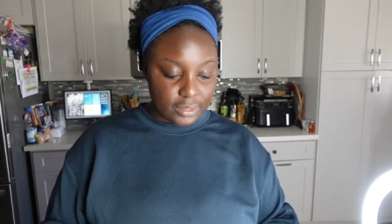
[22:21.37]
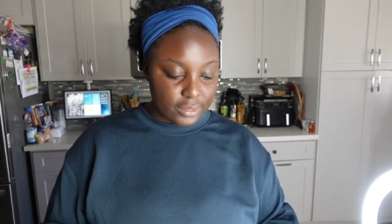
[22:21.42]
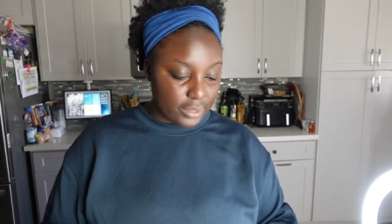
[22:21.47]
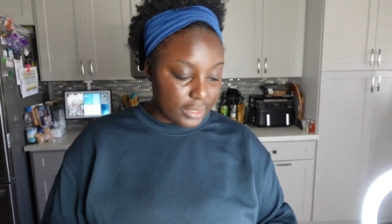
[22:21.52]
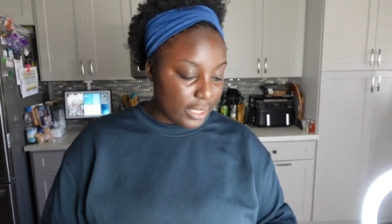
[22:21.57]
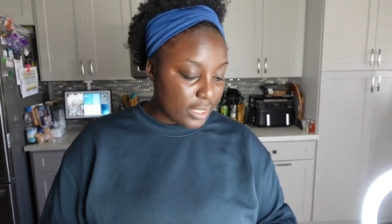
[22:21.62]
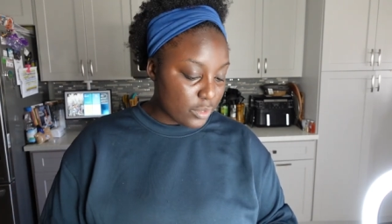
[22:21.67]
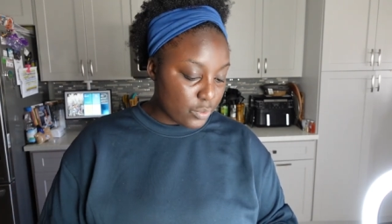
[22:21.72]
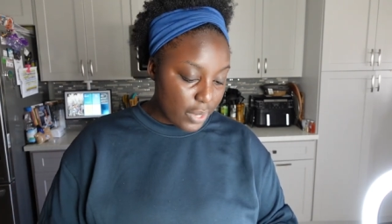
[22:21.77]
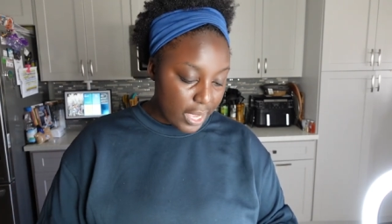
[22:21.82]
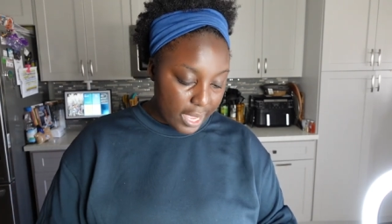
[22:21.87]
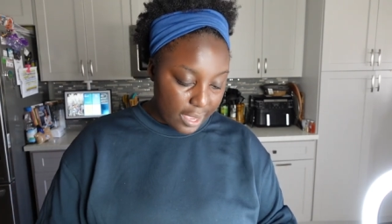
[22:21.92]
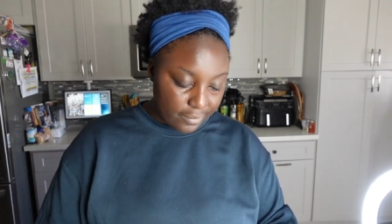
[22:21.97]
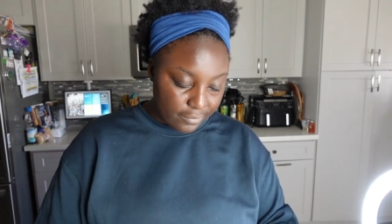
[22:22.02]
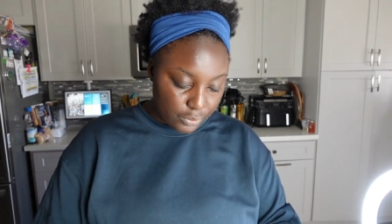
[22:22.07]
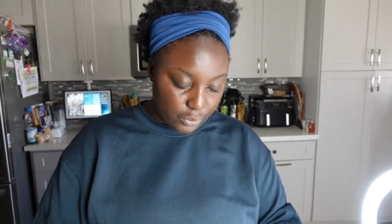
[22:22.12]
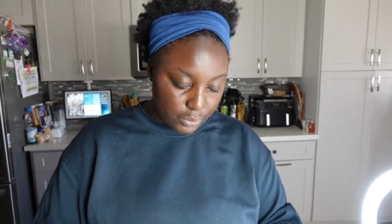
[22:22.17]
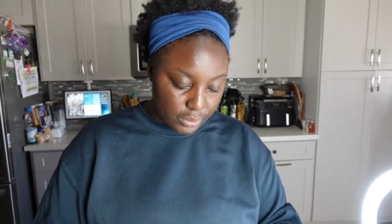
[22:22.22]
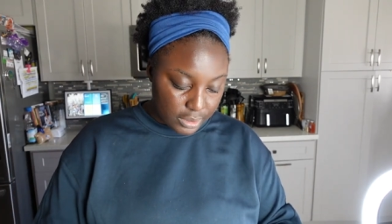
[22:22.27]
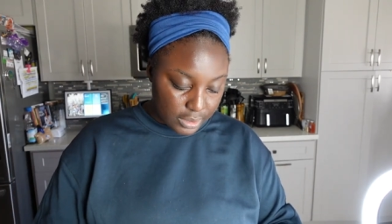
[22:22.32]
So that's why I
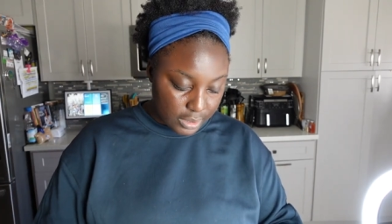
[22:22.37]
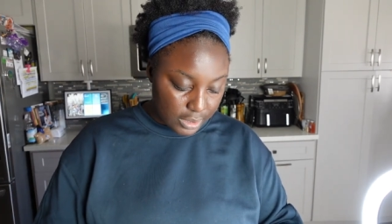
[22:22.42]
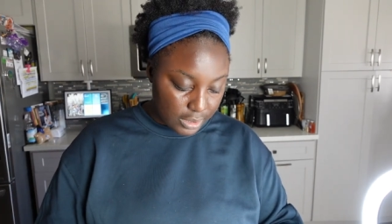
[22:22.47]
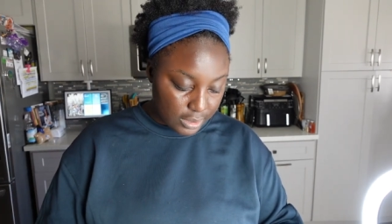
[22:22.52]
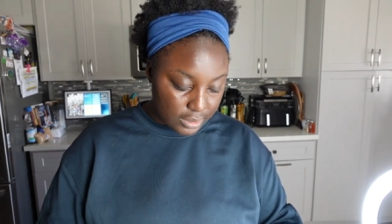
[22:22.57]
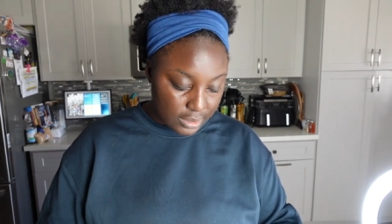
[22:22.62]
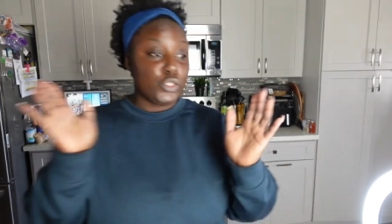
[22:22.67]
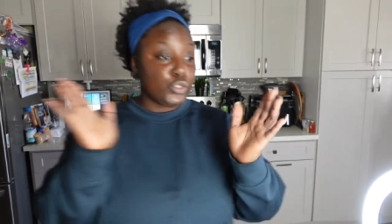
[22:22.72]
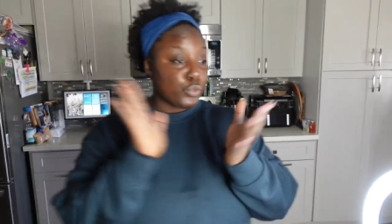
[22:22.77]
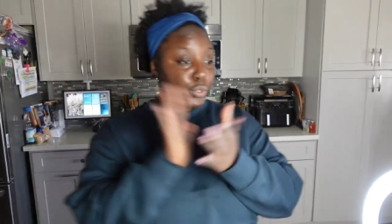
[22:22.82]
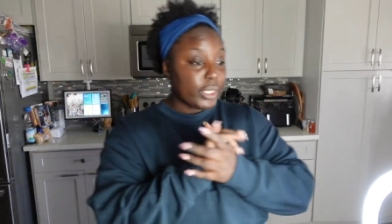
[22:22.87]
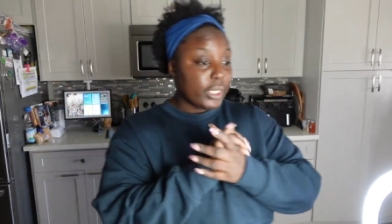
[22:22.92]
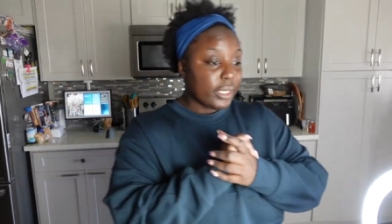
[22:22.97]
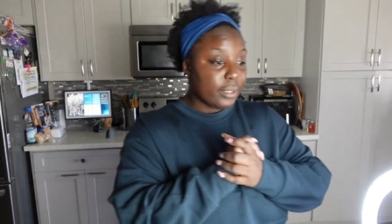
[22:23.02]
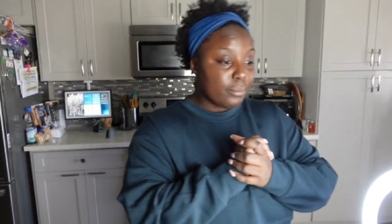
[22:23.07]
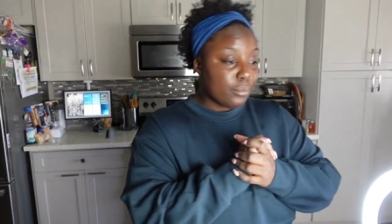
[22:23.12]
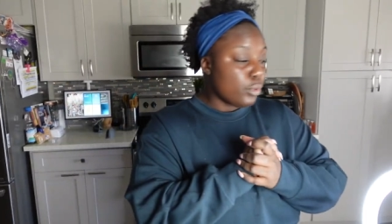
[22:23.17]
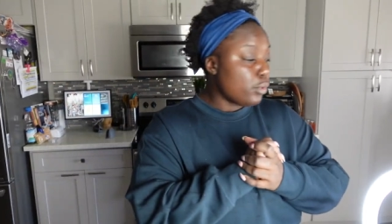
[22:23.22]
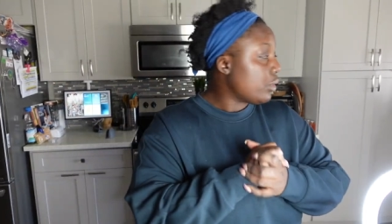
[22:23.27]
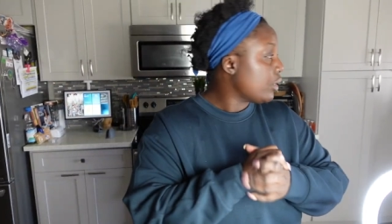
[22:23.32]
have those teas. Drink
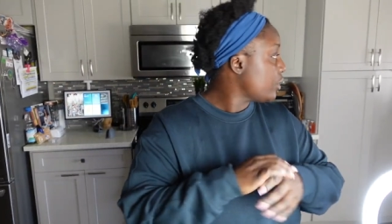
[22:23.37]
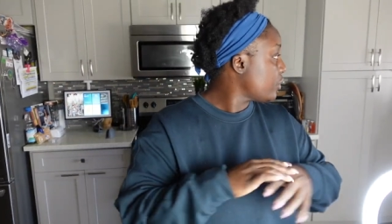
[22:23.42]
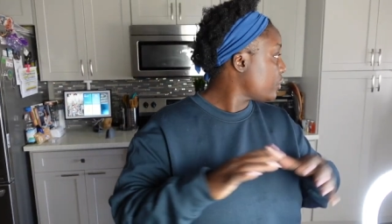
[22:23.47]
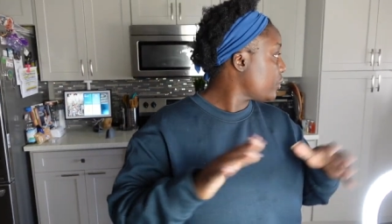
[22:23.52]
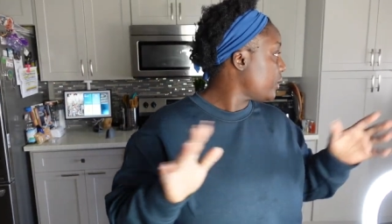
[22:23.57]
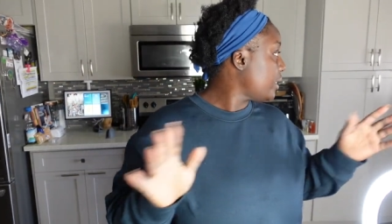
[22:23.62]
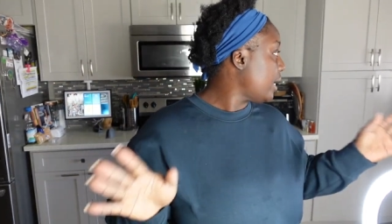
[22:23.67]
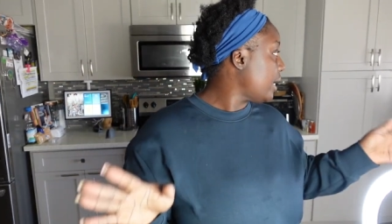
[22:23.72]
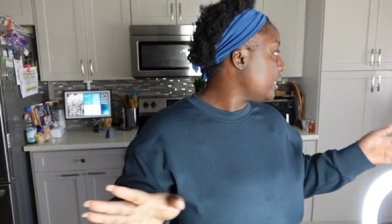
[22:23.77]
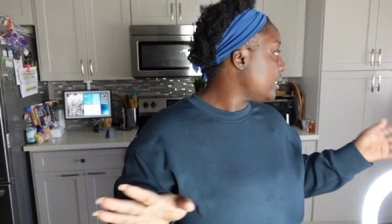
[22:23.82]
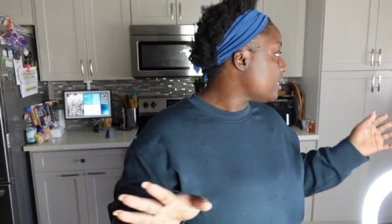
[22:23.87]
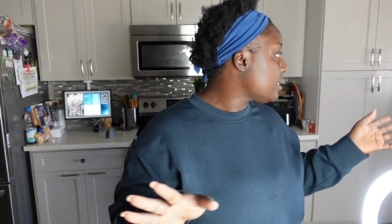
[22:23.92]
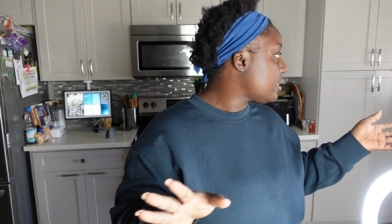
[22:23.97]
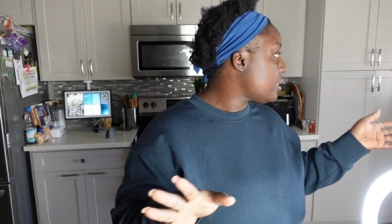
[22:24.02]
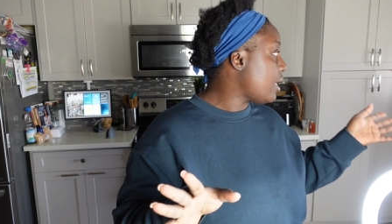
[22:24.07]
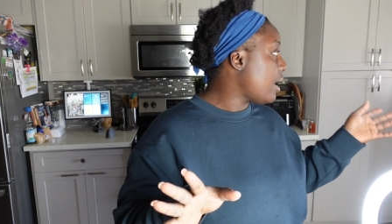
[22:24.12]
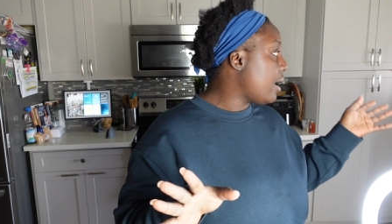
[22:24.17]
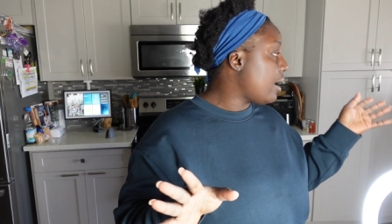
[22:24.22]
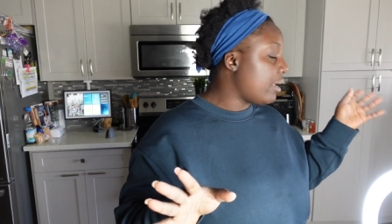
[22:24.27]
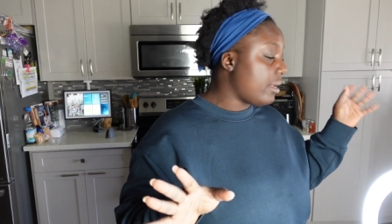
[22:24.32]
it more. So that is
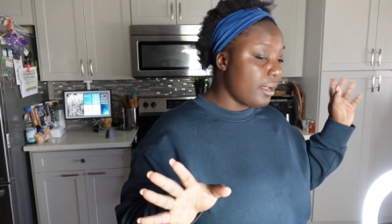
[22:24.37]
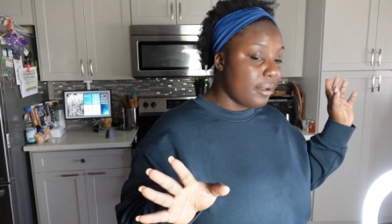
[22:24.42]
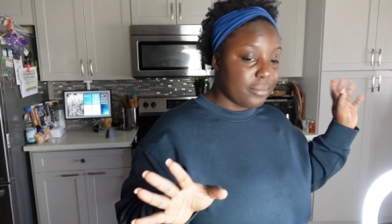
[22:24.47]
that.